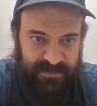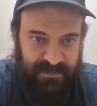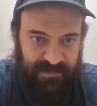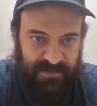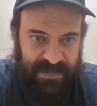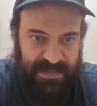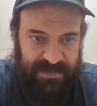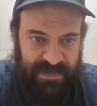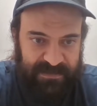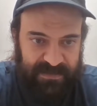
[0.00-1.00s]
No line
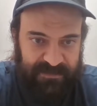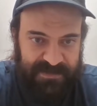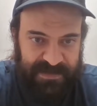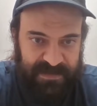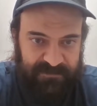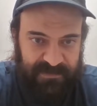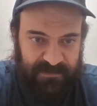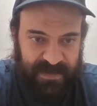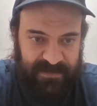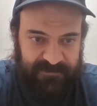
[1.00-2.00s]
yet that I'm seeing for
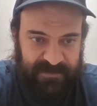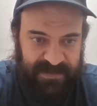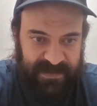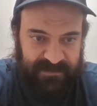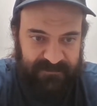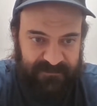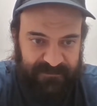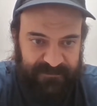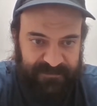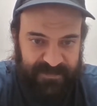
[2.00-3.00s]
the Radford game.
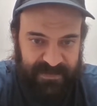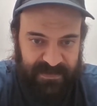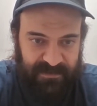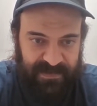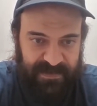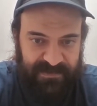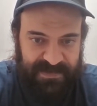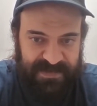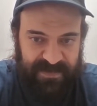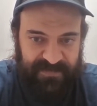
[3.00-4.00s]
Here we go,
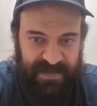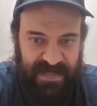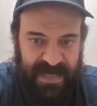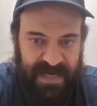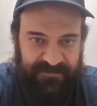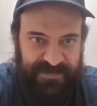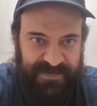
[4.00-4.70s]
7.5 and